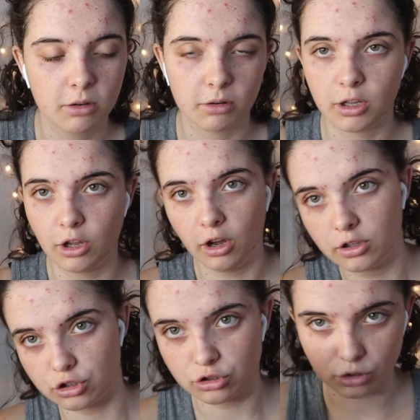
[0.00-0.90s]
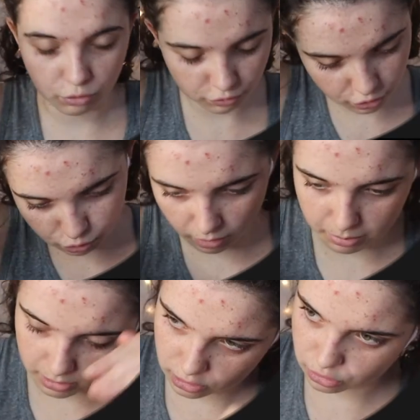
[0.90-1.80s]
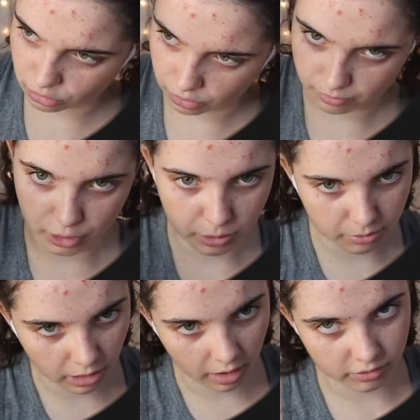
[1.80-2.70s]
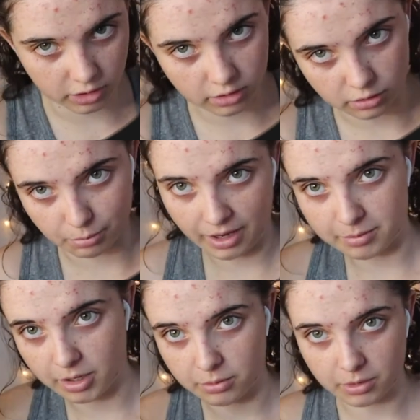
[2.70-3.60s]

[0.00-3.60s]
oh, hey guys, just going for a swim in this near lava, magma,